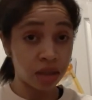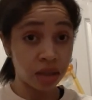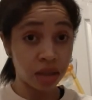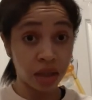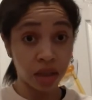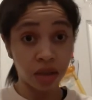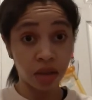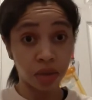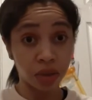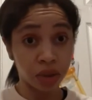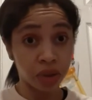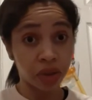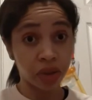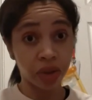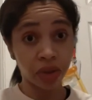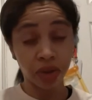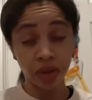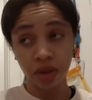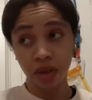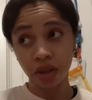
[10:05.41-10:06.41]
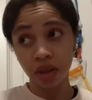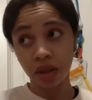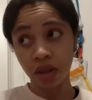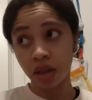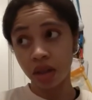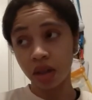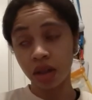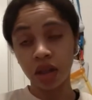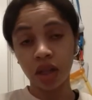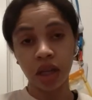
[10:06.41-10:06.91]
You know, Junior's is a
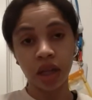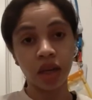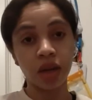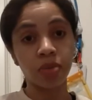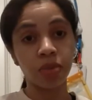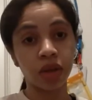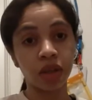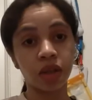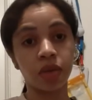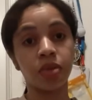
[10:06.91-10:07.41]
good hamburger